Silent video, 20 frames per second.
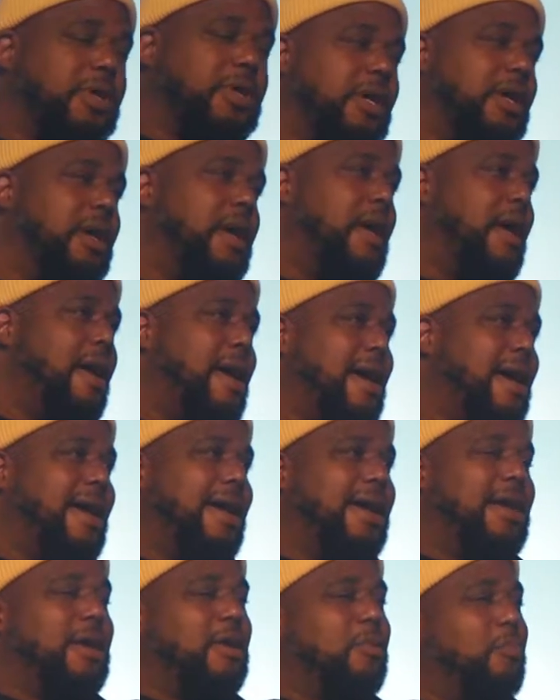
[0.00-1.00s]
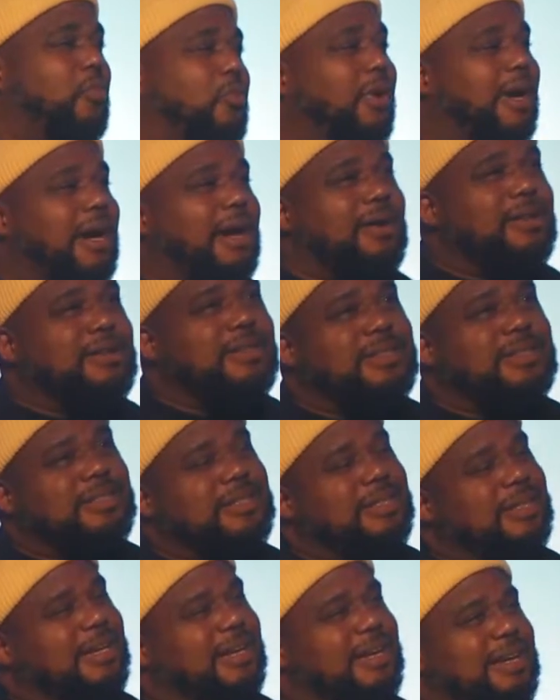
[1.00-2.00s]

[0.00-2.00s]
but Morehouse,